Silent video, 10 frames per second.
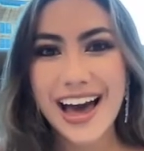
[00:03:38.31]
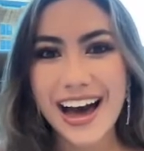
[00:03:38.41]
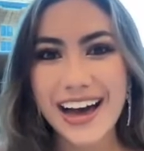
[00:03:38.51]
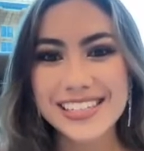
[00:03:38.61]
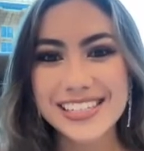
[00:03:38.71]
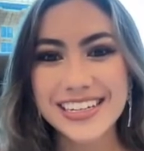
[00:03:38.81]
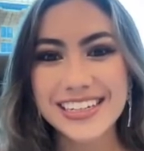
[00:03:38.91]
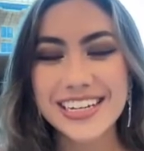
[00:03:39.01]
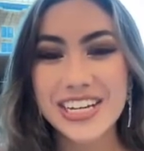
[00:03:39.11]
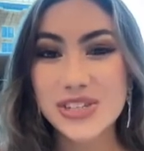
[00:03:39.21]

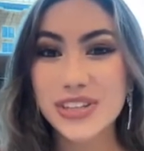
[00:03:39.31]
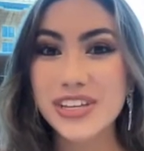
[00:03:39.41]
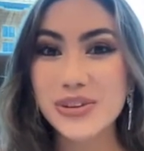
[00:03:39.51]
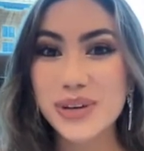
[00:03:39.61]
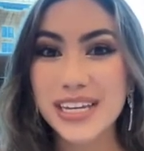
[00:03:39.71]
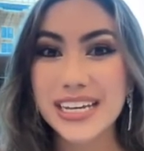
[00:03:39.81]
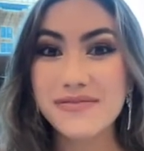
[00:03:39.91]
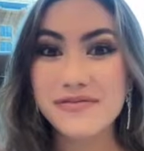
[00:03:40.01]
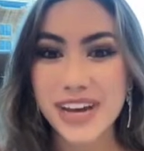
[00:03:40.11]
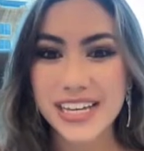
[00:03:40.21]
answered so that you can
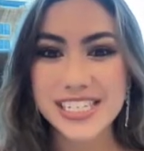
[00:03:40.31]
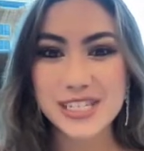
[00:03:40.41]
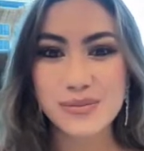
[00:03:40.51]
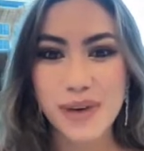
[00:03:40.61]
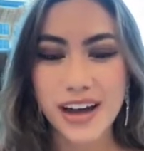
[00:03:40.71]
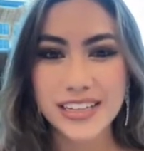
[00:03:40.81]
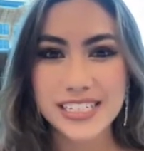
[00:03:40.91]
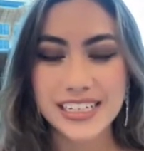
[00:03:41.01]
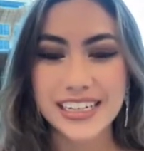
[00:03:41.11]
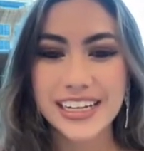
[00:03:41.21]
invest
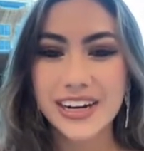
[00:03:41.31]
smarter.